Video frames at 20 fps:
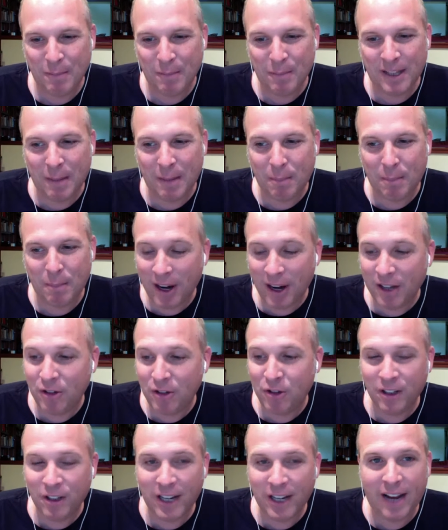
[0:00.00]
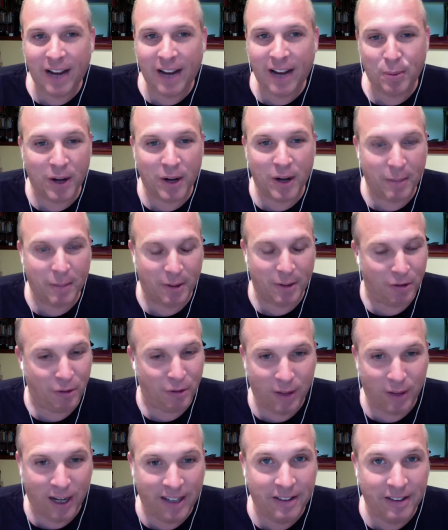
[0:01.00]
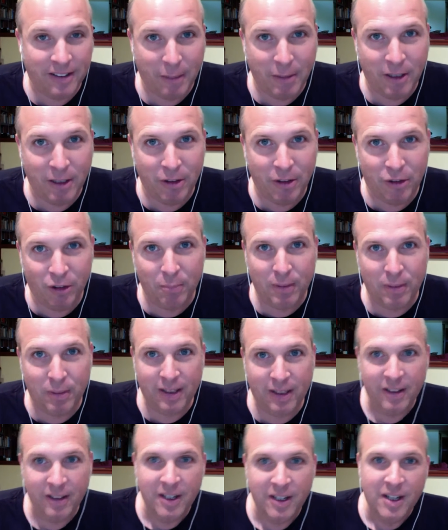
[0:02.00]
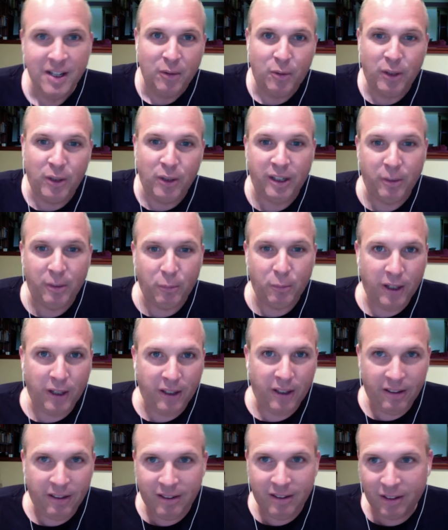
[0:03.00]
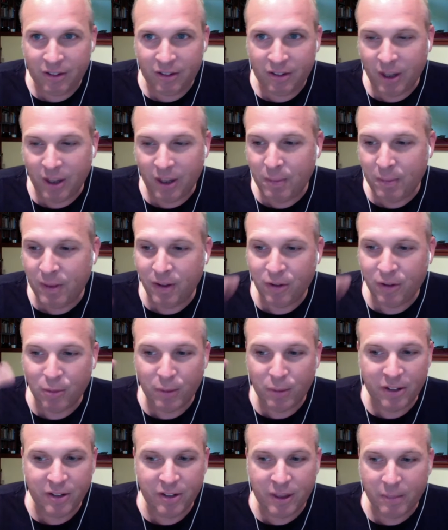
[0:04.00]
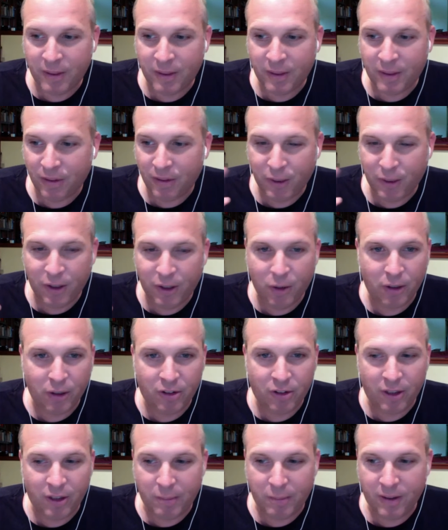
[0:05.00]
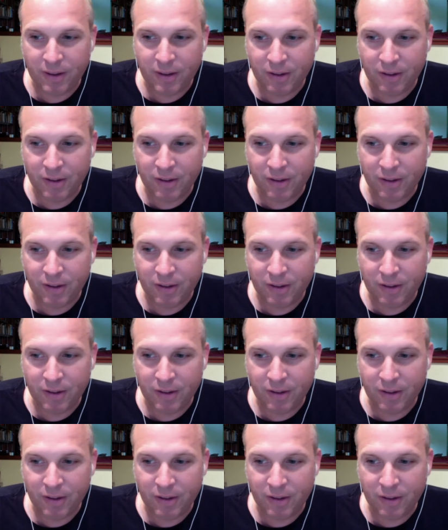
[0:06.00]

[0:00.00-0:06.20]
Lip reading: that price should have parameters, right? I mean, it should be, we accept this, we don't accept this.